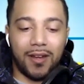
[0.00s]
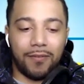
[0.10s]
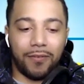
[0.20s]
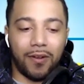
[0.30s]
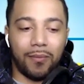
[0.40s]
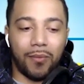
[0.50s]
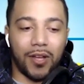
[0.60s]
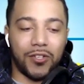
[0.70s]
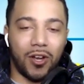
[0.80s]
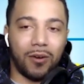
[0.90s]
from
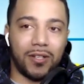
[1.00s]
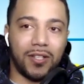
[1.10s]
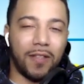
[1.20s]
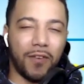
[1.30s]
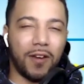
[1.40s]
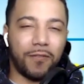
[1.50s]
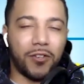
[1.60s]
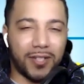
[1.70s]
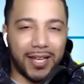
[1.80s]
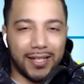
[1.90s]
Atari to the very
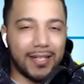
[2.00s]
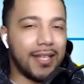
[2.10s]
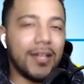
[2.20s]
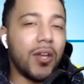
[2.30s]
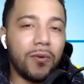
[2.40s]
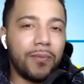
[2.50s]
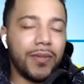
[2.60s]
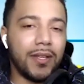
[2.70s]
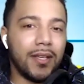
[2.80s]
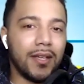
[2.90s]
first like Nintendo.
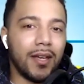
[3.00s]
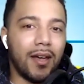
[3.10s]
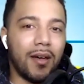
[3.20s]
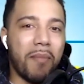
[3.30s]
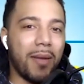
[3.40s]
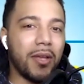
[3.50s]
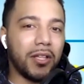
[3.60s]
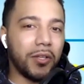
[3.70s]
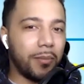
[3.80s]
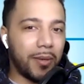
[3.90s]
Maybe a
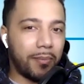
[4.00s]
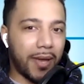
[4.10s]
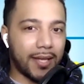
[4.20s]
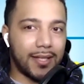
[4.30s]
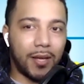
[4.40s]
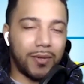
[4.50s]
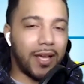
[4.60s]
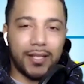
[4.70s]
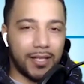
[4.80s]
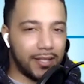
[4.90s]
little bit past that. We're
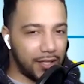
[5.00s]
not at Nintendo